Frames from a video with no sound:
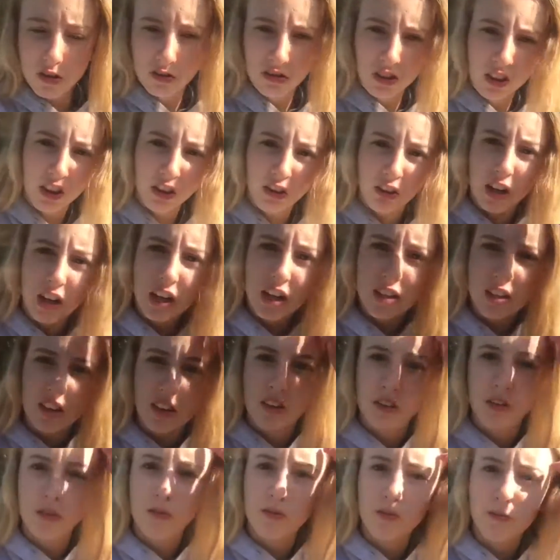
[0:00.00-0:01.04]
of 3,
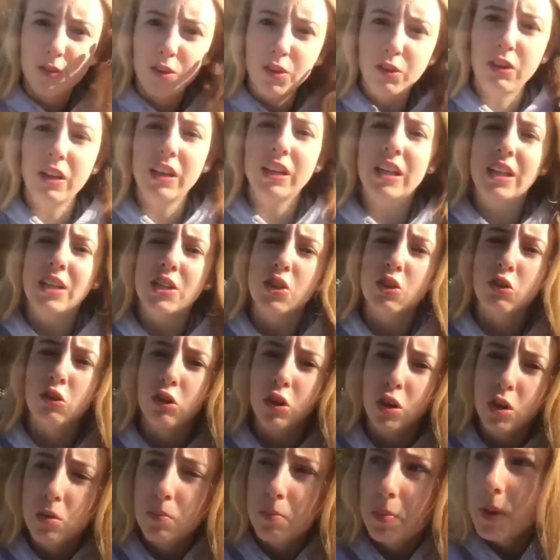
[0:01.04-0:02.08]
so 3 in each
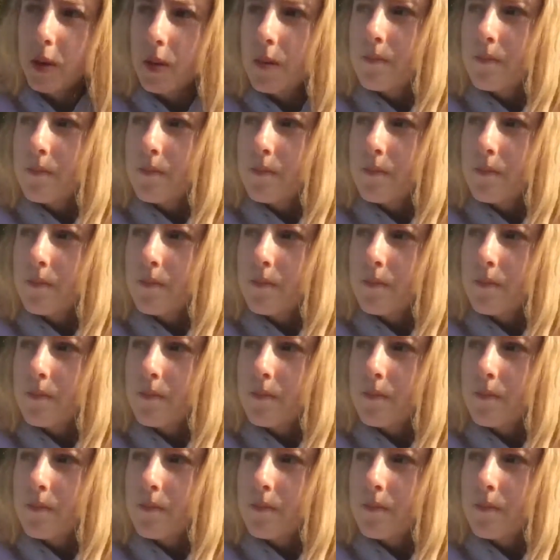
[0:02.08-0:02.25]
group,